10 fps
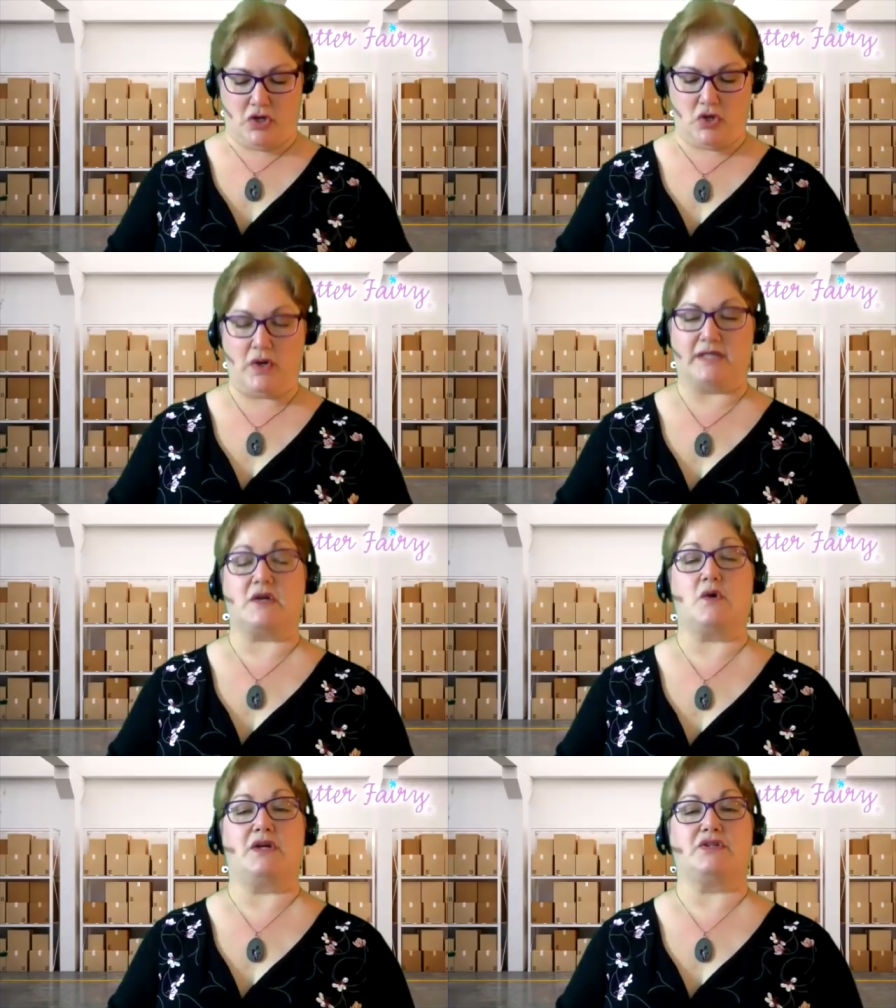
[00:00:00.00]
who has a
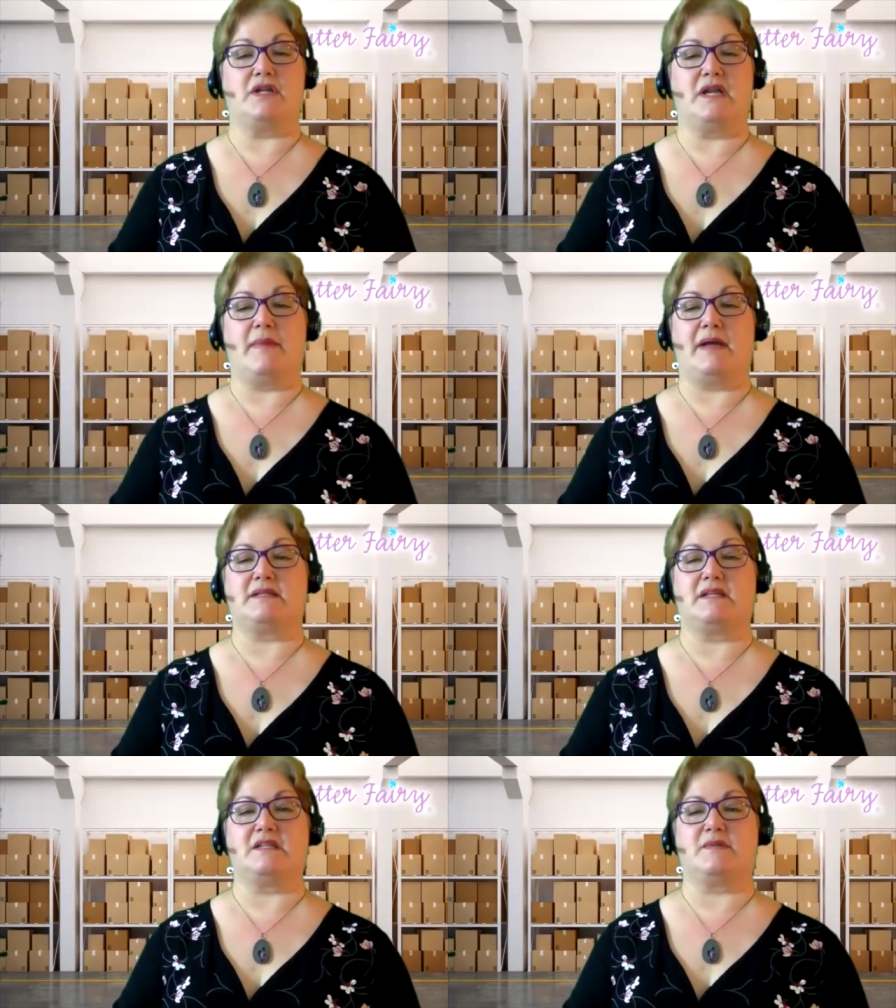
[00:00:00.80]
question about
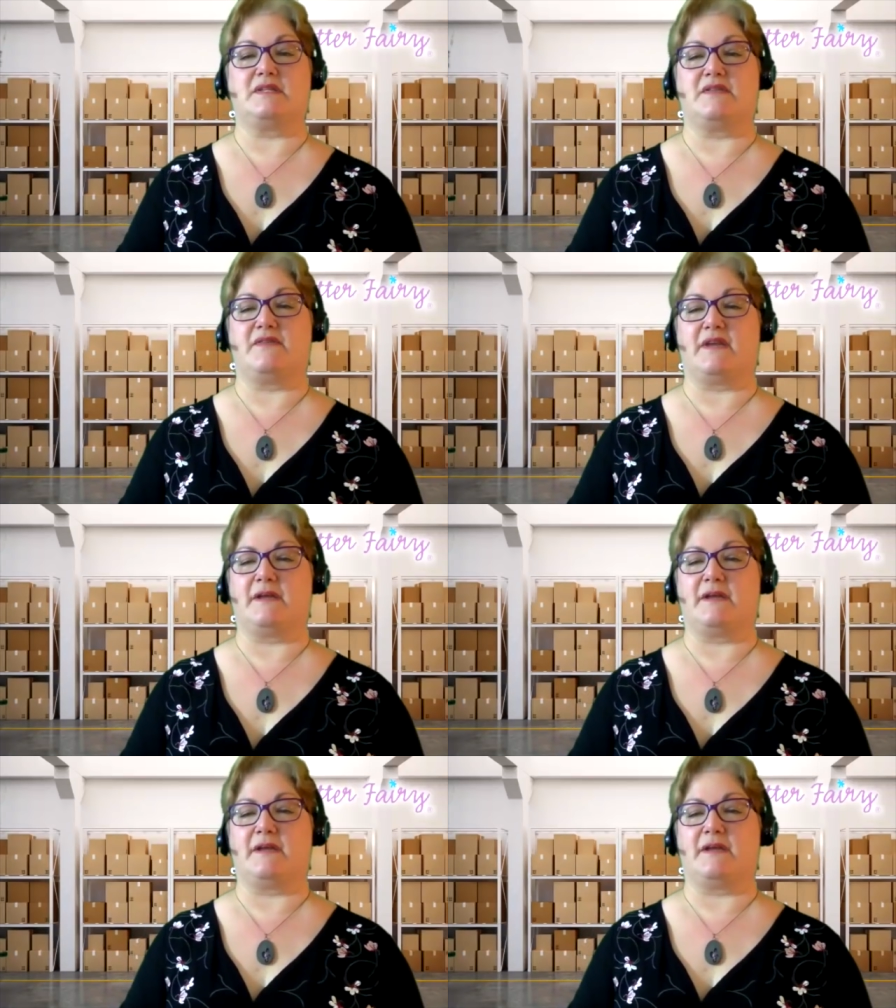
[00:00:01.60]
something specific?